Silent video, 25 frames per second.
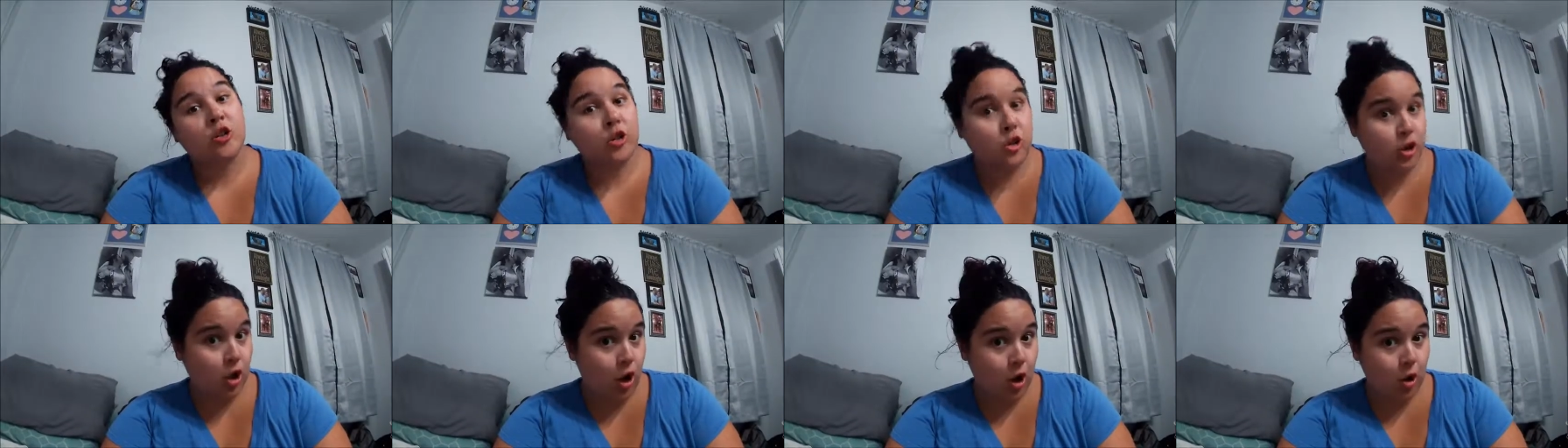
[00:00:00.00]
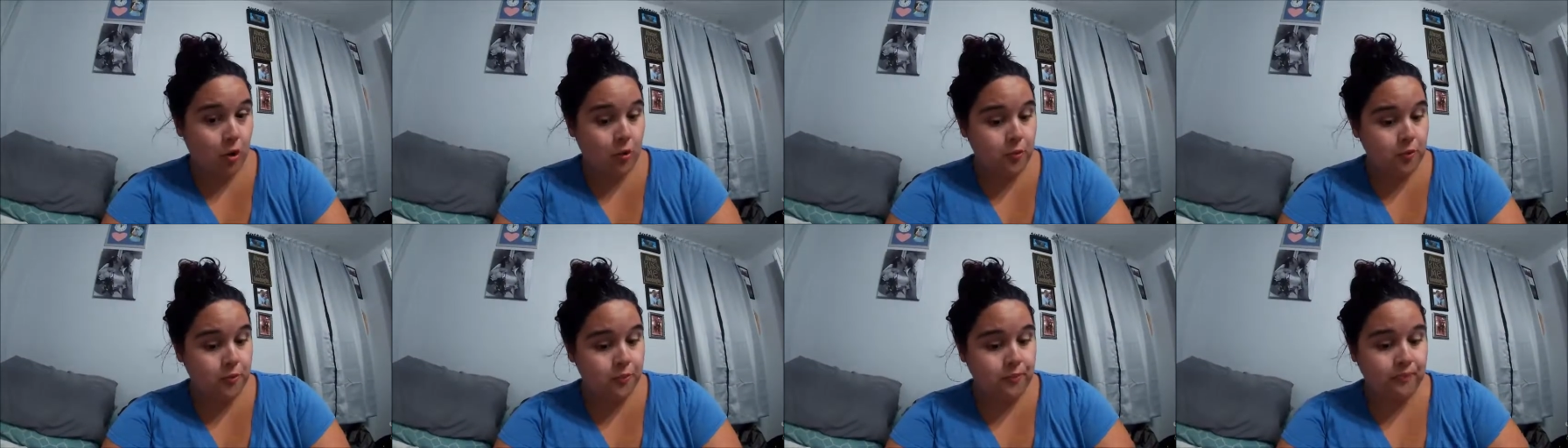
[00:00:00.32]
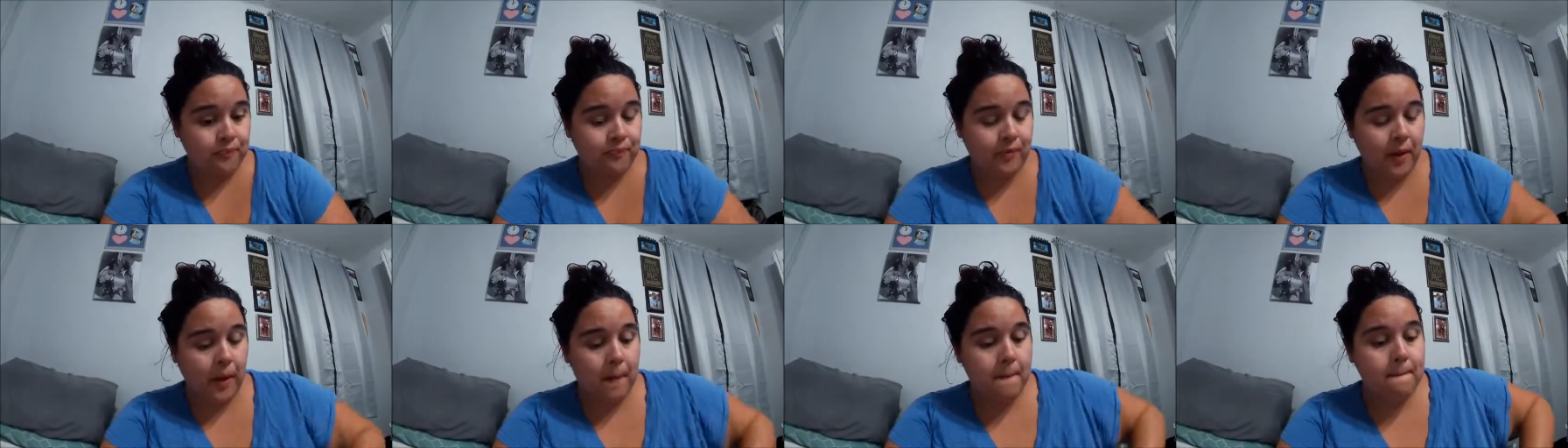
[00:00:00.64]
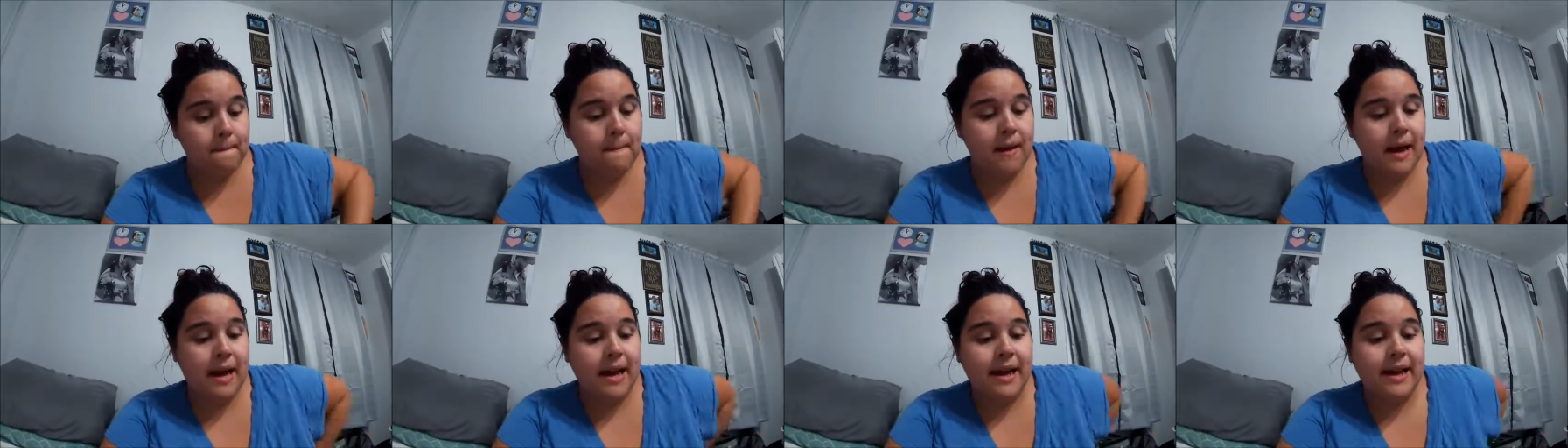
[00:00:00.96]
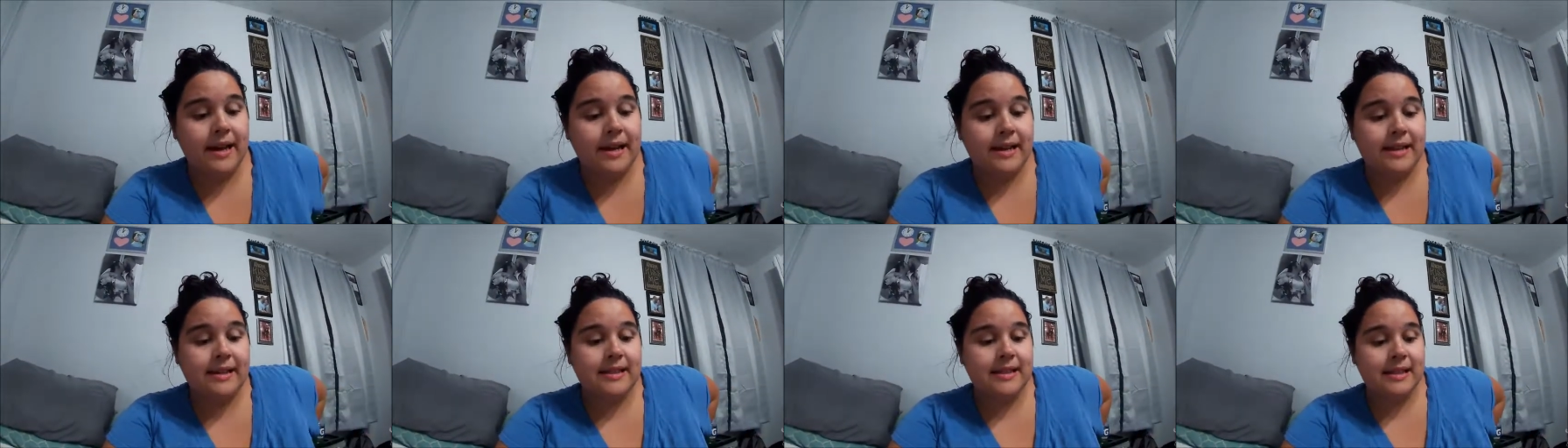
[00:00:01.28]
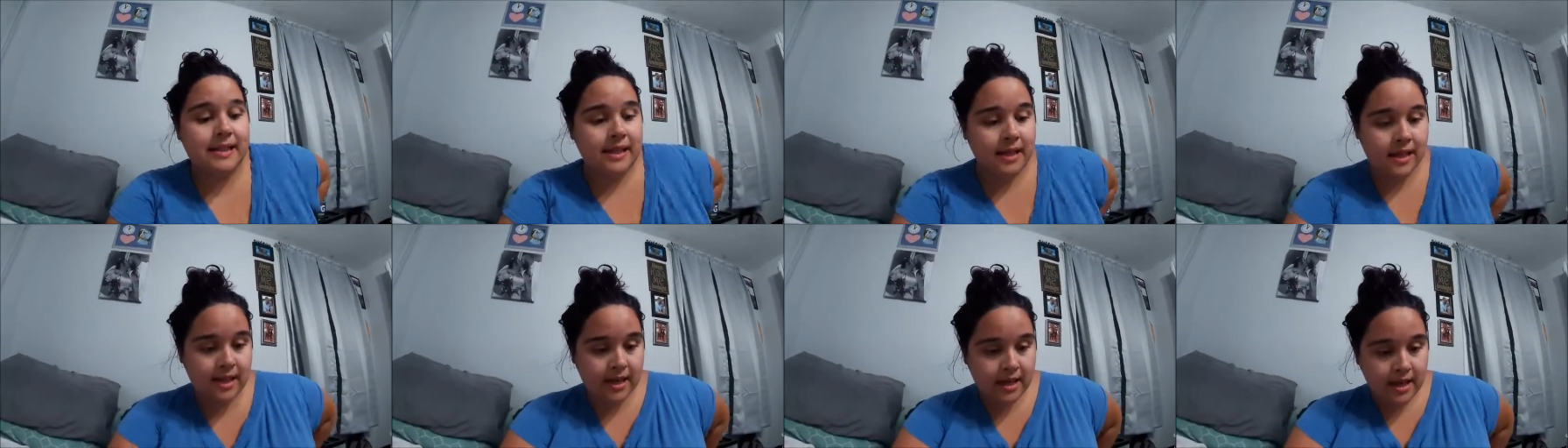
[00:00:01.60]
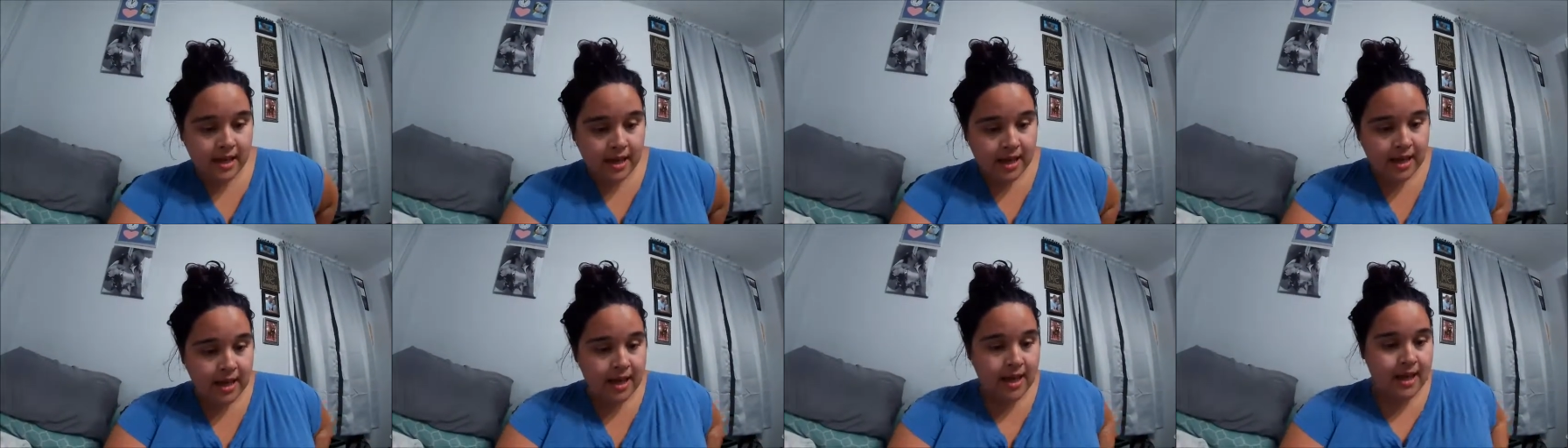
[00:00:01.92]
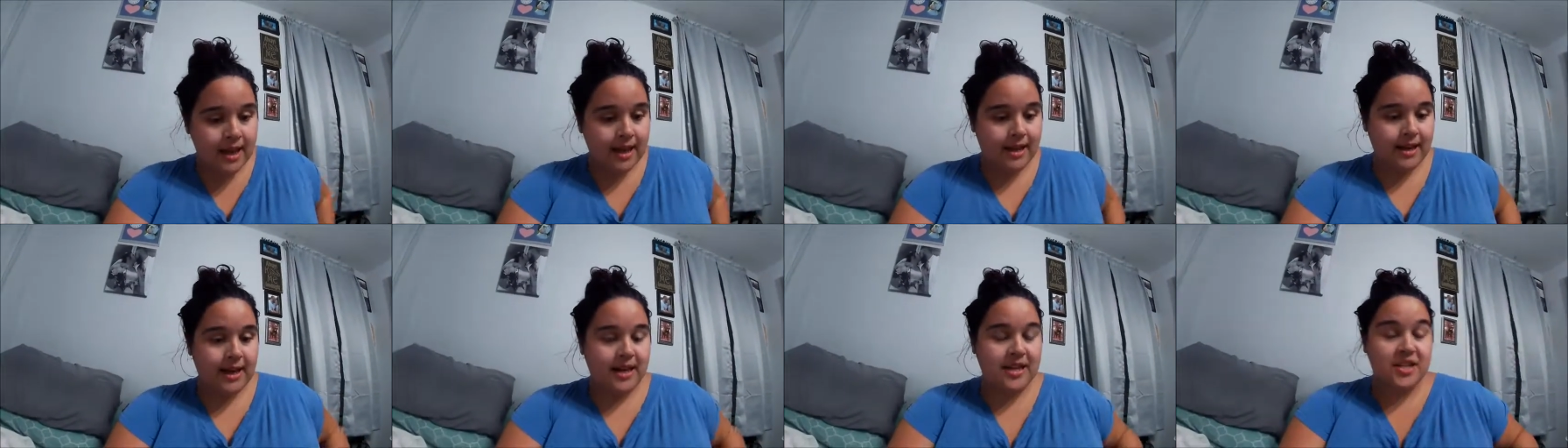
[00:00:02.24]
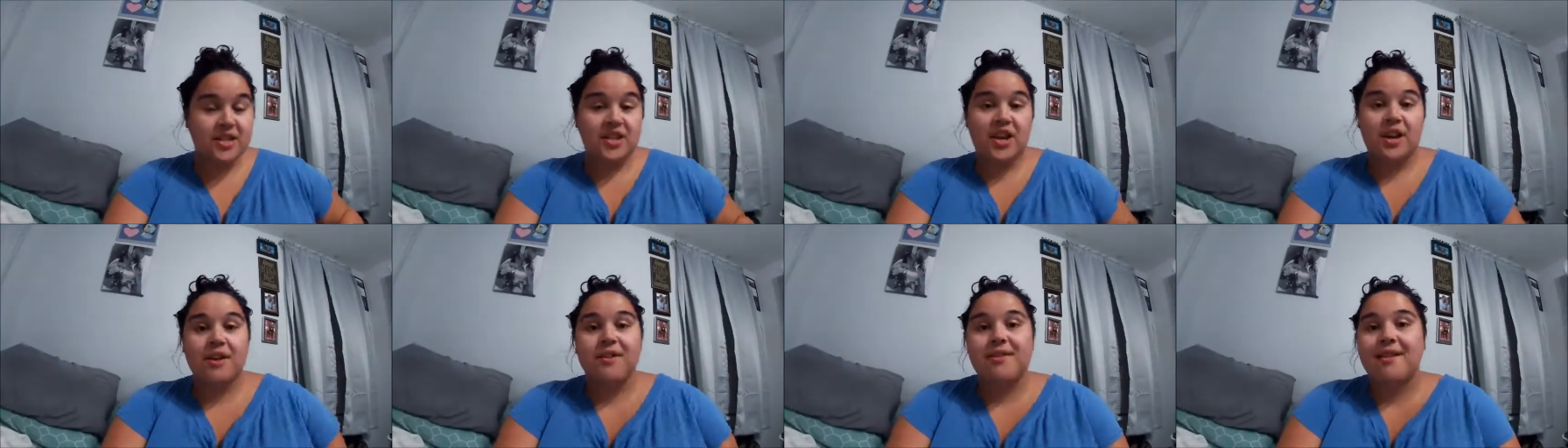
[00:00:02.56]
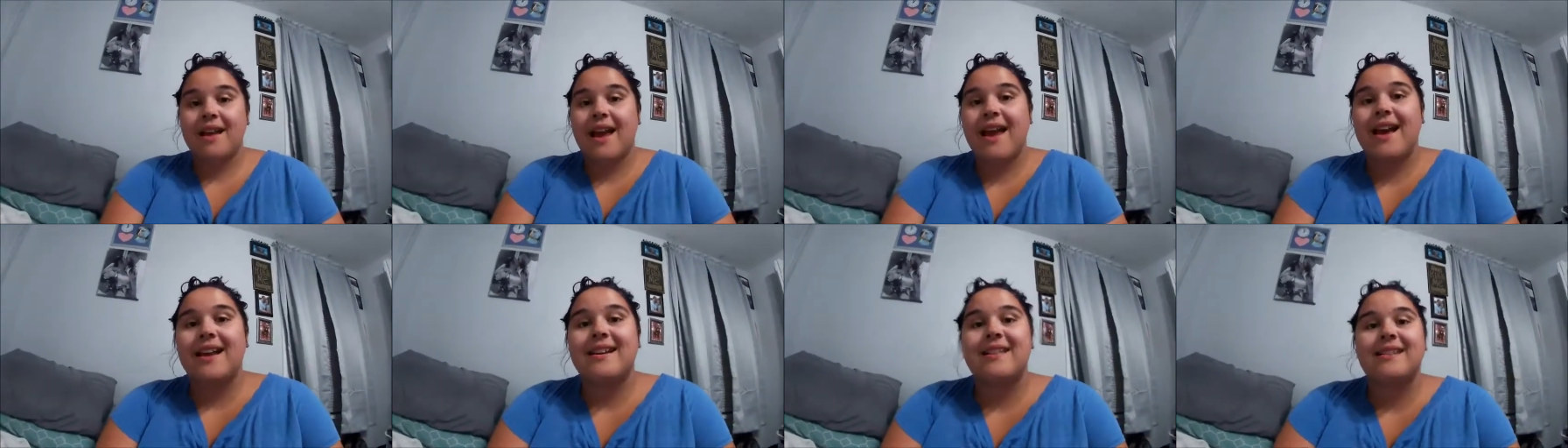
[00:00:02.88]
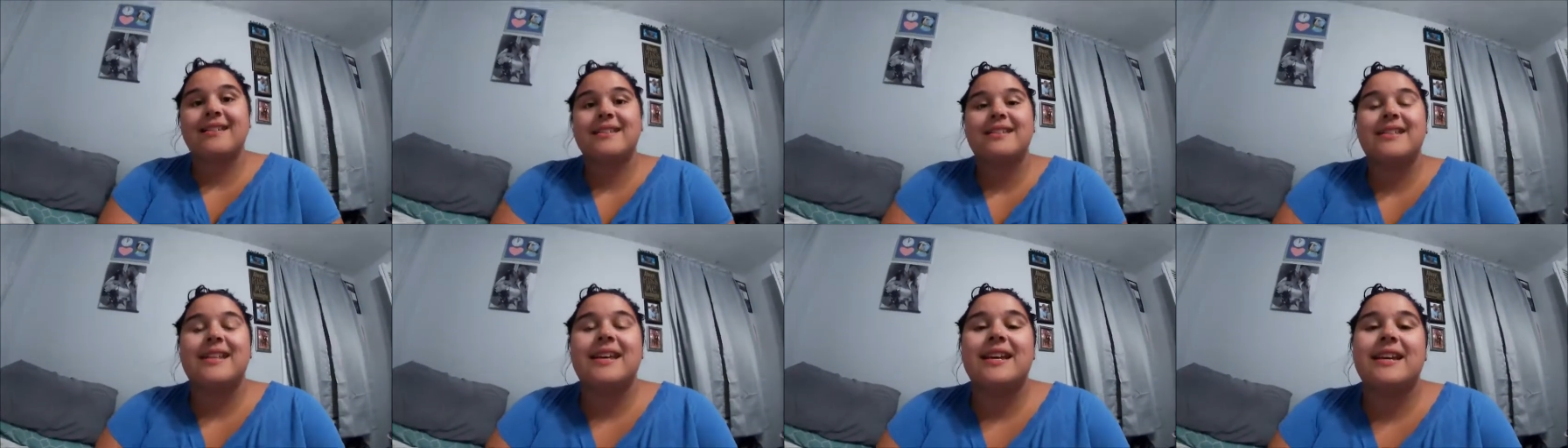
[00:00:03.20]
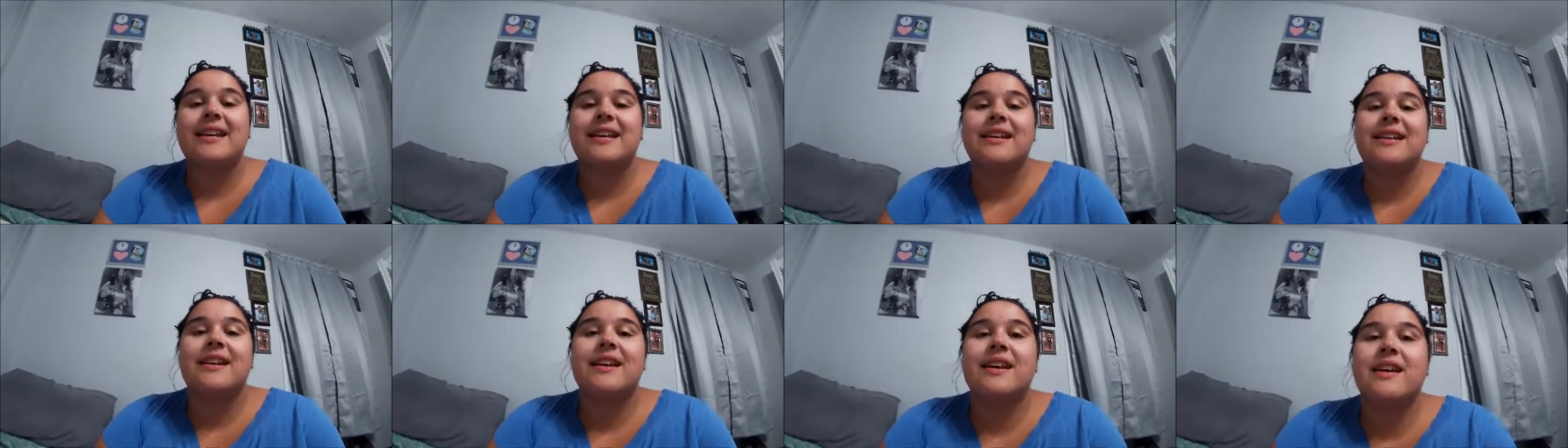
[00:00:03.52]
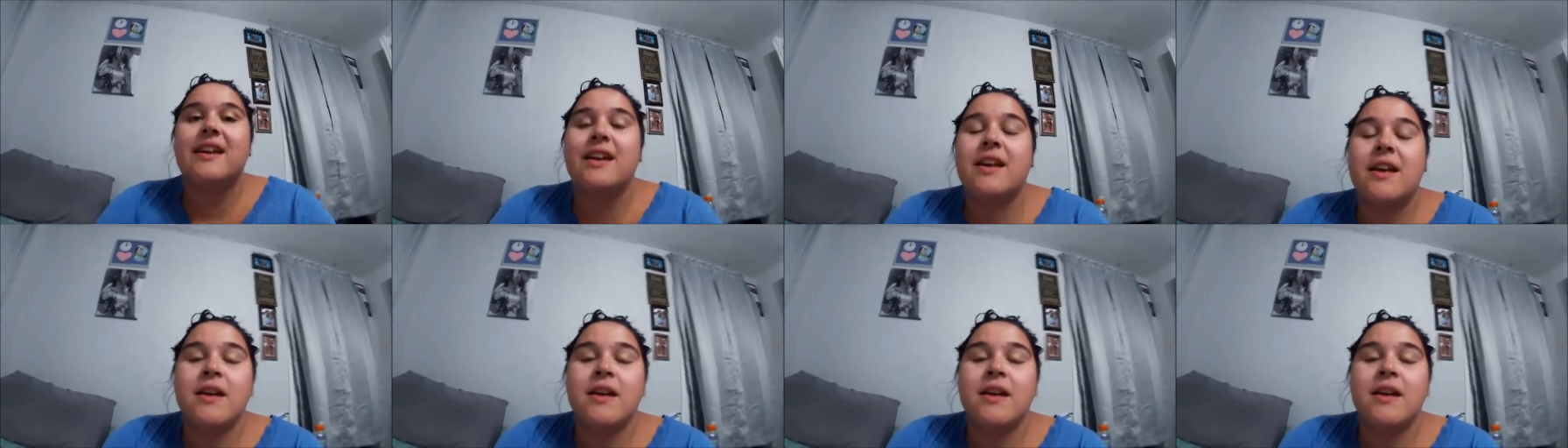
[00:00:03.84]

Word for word: So, but, and I just edited